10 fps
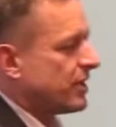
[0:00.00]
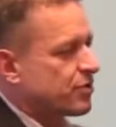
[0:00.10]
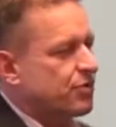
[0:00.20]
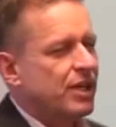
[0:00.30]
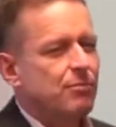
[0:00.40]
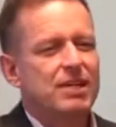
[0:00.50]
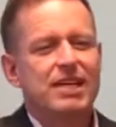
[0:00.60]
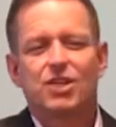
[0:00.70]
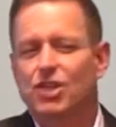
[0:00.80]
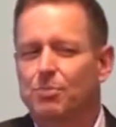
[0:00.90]
extreme
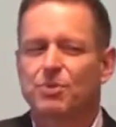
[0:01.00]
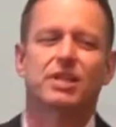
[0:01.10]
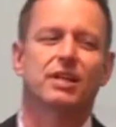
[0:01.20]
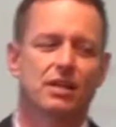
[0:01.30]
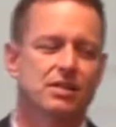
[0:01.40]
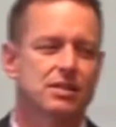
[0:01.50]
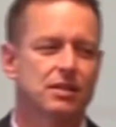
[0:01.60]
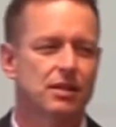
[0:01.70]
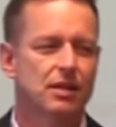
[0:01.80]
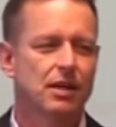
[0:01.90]
leadership
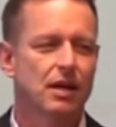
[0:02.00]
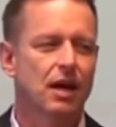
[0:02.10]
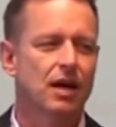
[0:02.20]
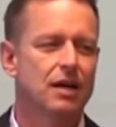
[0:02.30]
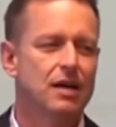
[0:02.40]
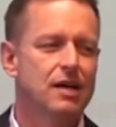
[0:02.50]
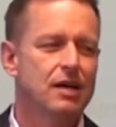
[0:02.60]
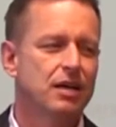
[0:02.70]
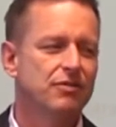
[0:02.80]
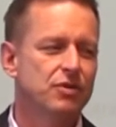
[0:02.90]
skills.
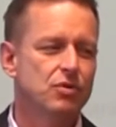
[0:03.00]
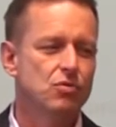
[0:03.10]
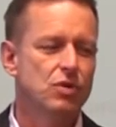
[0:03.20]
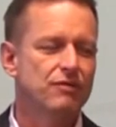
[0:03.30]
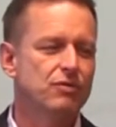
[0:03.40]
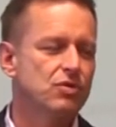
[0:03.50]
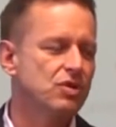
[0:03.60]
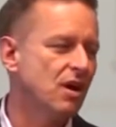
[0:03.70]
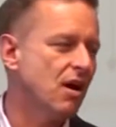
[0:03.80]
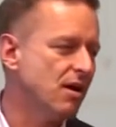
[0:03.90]
If you
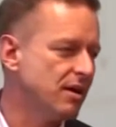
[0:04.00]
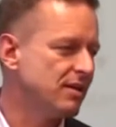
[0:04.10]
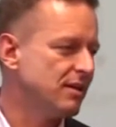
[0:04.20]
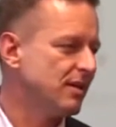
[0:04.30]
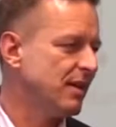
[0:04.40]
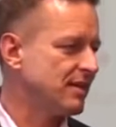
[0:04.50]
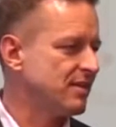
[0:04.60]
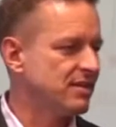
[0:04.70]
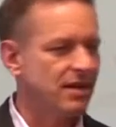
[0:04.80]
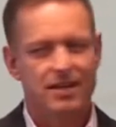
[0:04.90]
start an
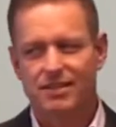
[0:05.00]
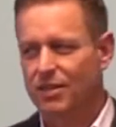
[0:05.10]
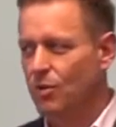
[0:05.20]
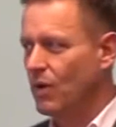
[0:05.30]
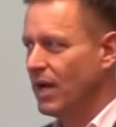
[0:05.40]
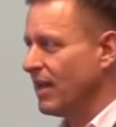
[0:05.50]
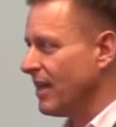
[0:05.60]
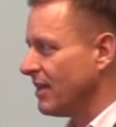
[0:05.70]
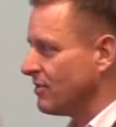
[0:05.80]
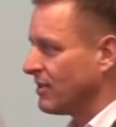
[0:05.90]
exercise in a way
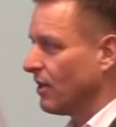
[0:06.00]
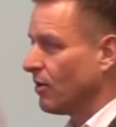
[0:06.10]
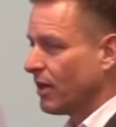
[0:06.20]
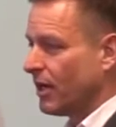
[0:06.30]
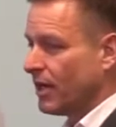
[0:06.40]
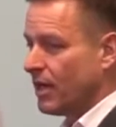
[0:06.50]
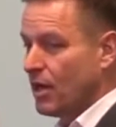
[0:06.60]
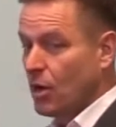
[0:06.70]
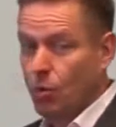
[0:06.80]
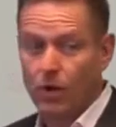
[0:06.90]
that you say, okay,
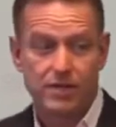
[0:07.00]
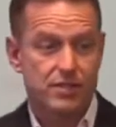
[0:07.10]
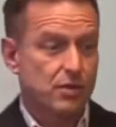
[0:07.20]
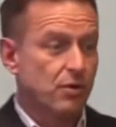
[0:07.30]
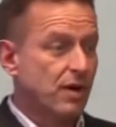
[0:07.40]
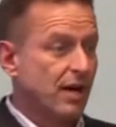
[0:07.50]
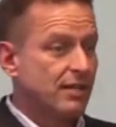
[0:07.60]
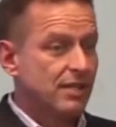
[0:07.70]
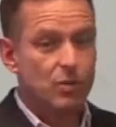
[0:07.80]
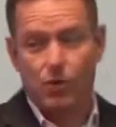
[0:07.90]
what is your
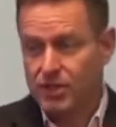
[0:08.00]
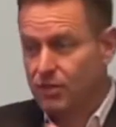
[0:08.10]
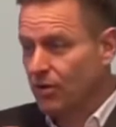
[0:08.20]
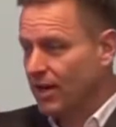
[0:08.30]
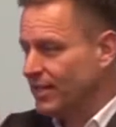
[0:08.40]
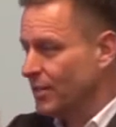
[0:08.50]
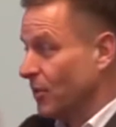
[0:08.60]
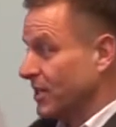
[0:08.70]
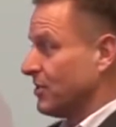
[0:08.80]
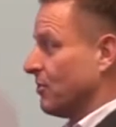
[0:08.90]
idea? What is your idea?
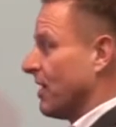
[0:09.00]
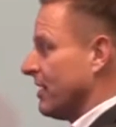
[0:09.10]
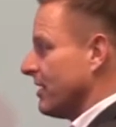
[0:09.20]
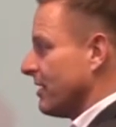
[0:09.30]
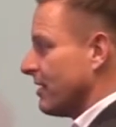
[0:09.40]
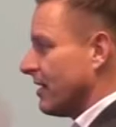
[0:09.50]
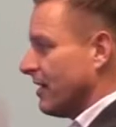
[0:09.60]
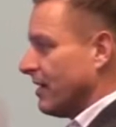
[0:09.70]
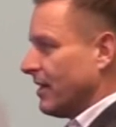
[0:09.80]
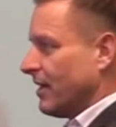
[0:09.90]
What is your idea?
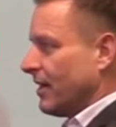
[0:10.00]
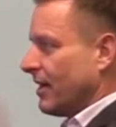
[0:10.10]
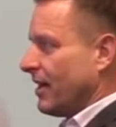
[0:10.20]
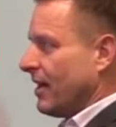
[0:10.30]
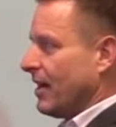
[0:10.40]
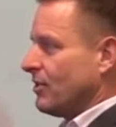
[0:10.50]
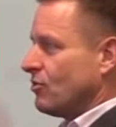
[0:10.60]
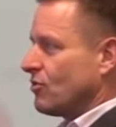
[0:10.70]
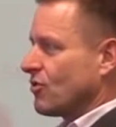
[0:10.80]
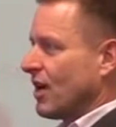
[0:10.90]
And
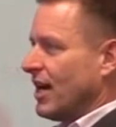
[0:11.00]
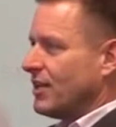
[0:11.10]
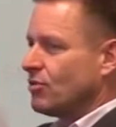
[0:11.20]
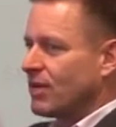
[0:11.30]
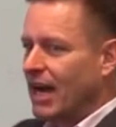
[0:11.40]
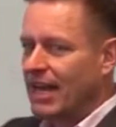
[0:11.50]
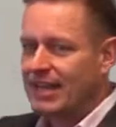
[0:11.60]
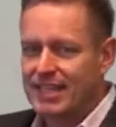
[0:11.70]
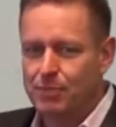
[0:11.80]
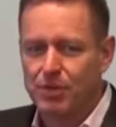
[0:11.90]
you try to
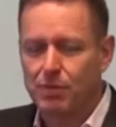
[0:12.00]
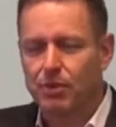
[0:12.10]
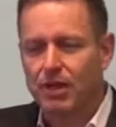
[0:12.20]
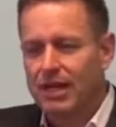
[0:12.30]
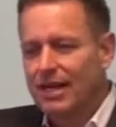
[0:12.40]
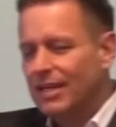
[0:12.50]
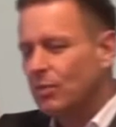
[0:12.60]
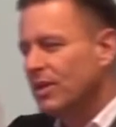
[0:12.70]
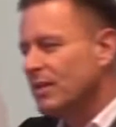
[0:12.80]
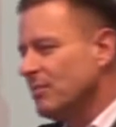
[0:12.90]
guide these people,
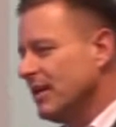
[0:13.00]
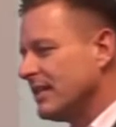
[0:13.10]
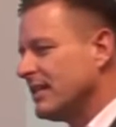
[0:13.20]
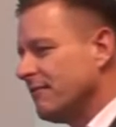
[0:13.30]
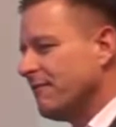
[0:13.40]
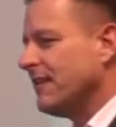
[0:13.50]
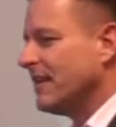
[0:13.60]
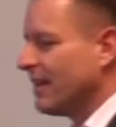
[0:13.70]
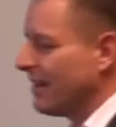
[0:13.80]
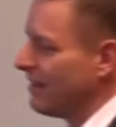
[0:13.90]
you will immediately
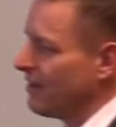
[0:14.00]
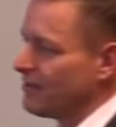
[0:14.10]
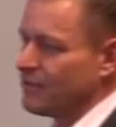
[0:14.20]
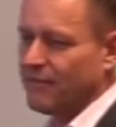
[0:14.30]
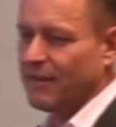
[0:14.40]
feel that the others